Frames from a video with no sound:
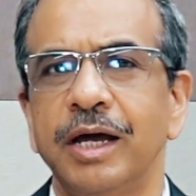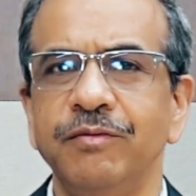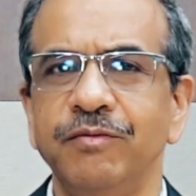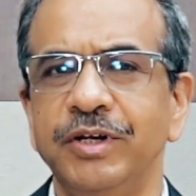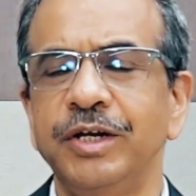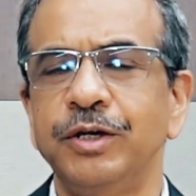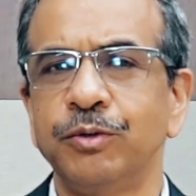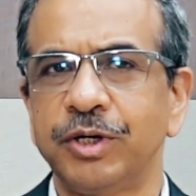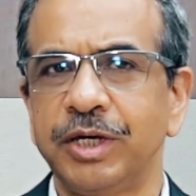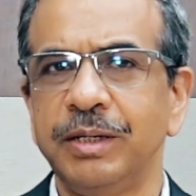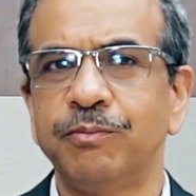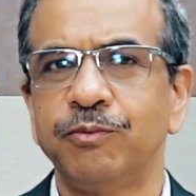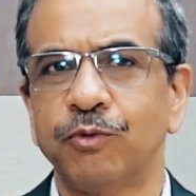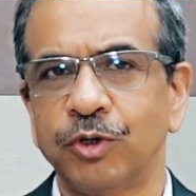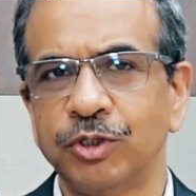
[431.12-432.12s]
And we need to
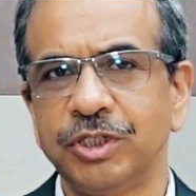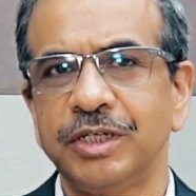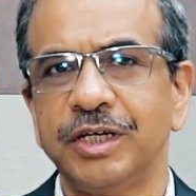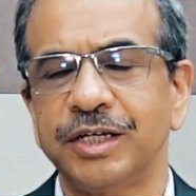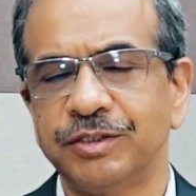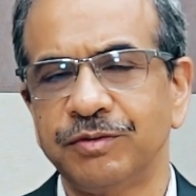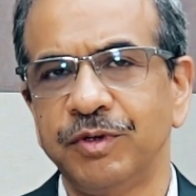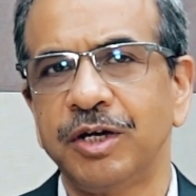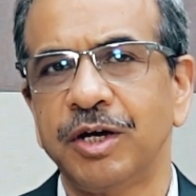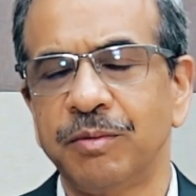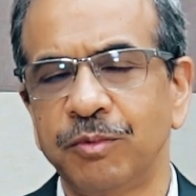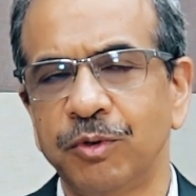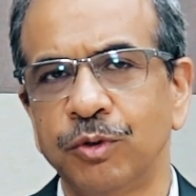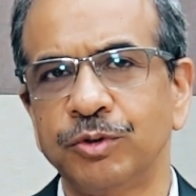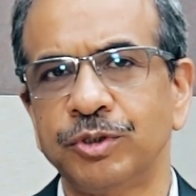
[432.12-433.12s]
keep watching as we
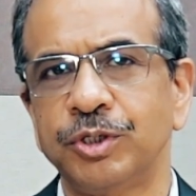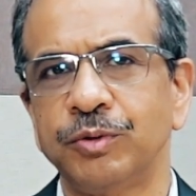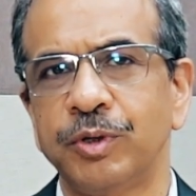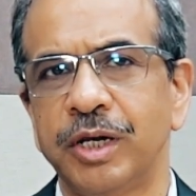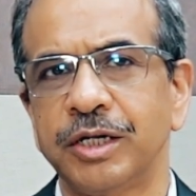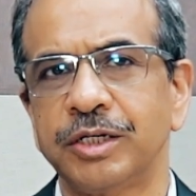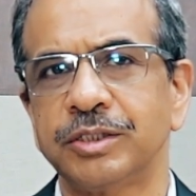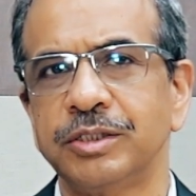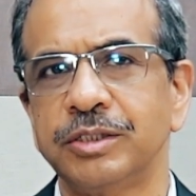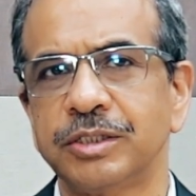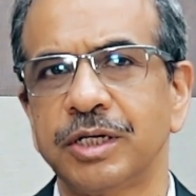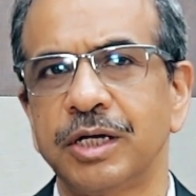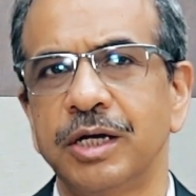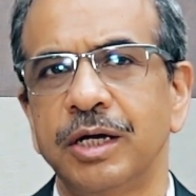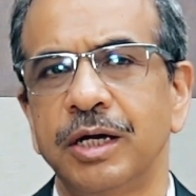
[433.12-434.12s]
come closer to
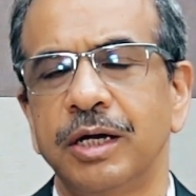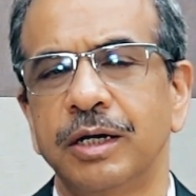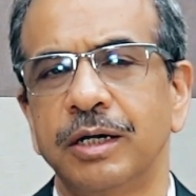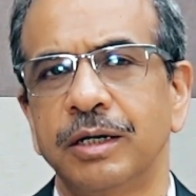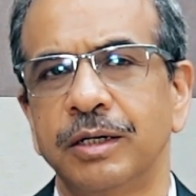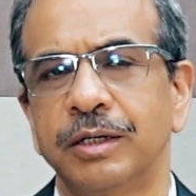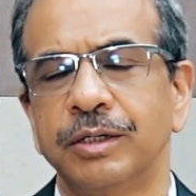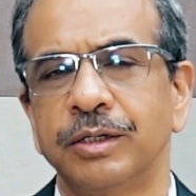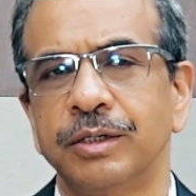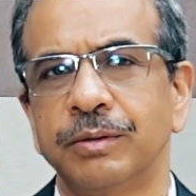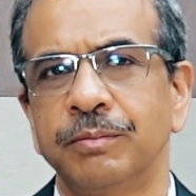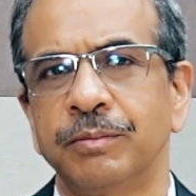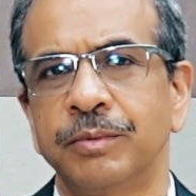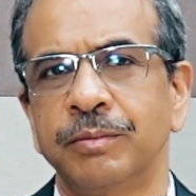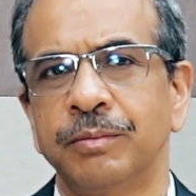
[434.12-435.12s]
elections.
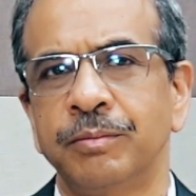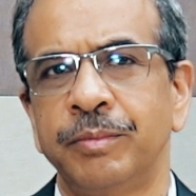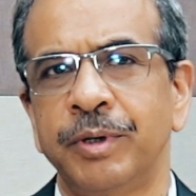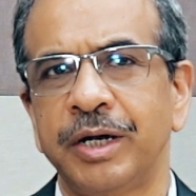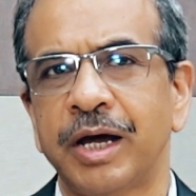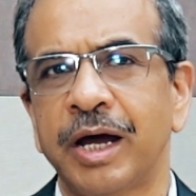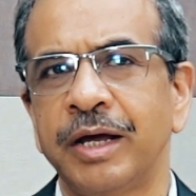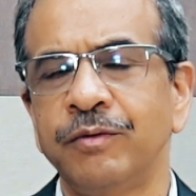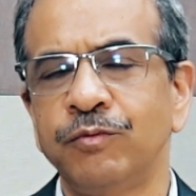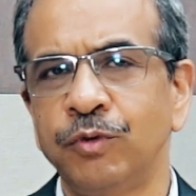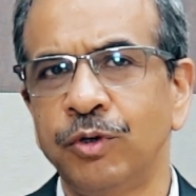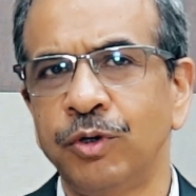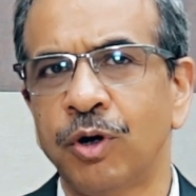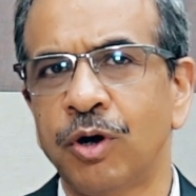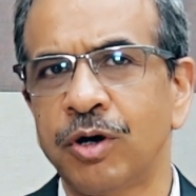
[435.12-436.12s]
But I
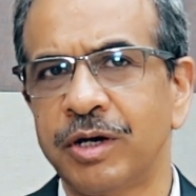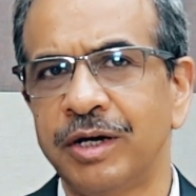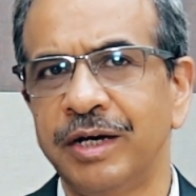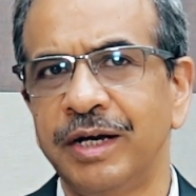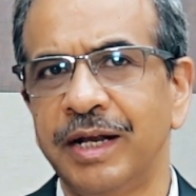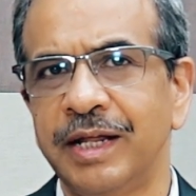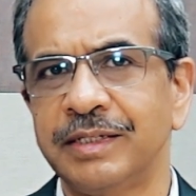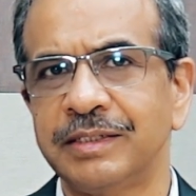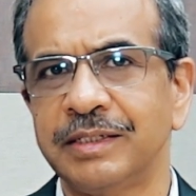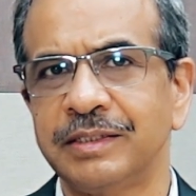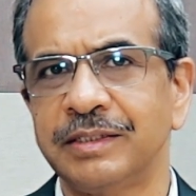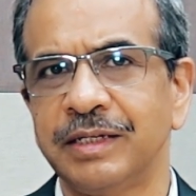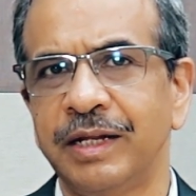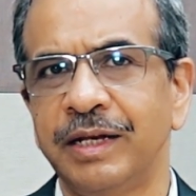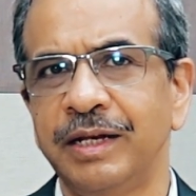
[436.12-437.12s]
would not
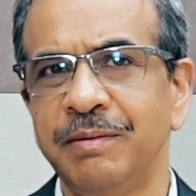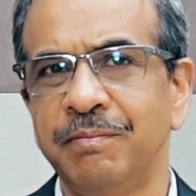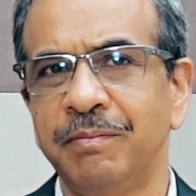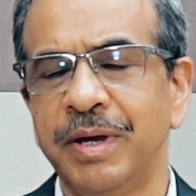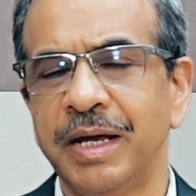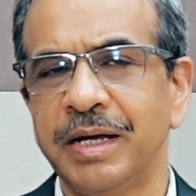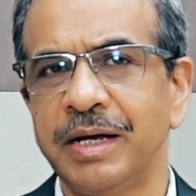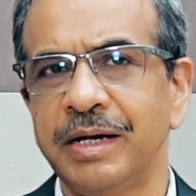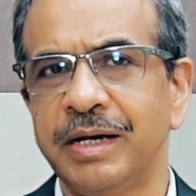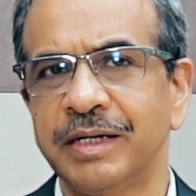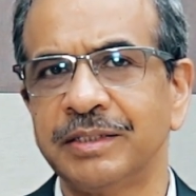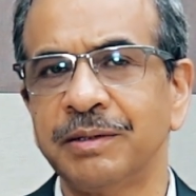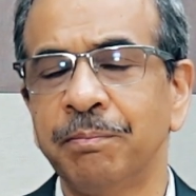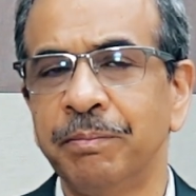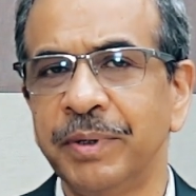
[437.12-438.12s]
necessarily make it
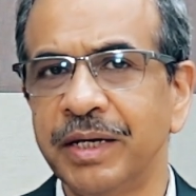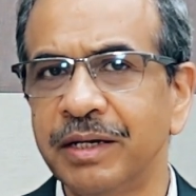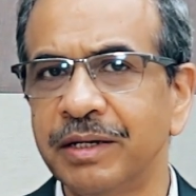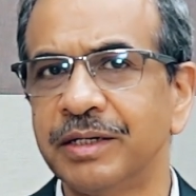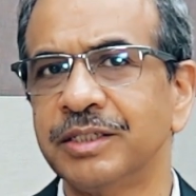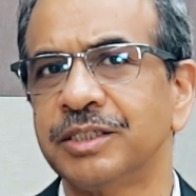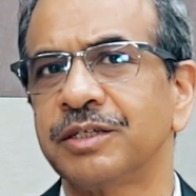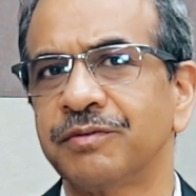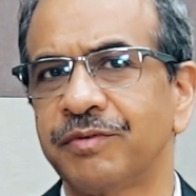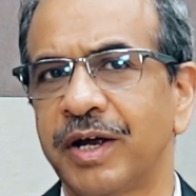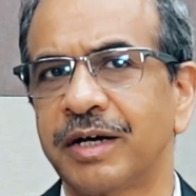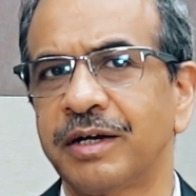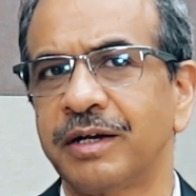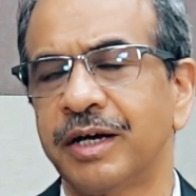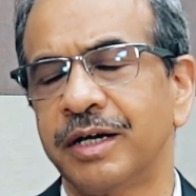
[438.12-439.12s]
as a big risk
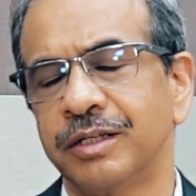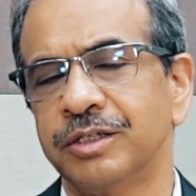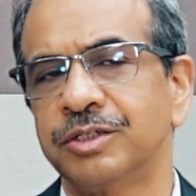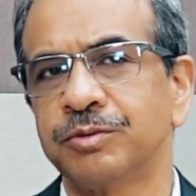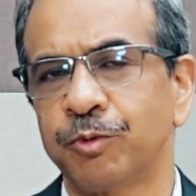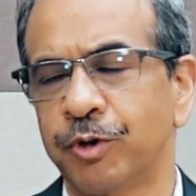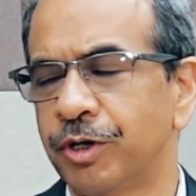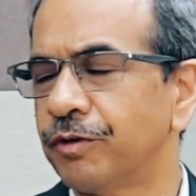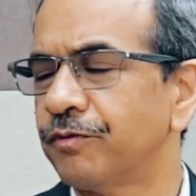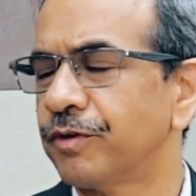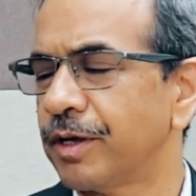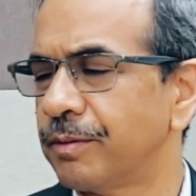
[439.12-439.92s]
factor at this point.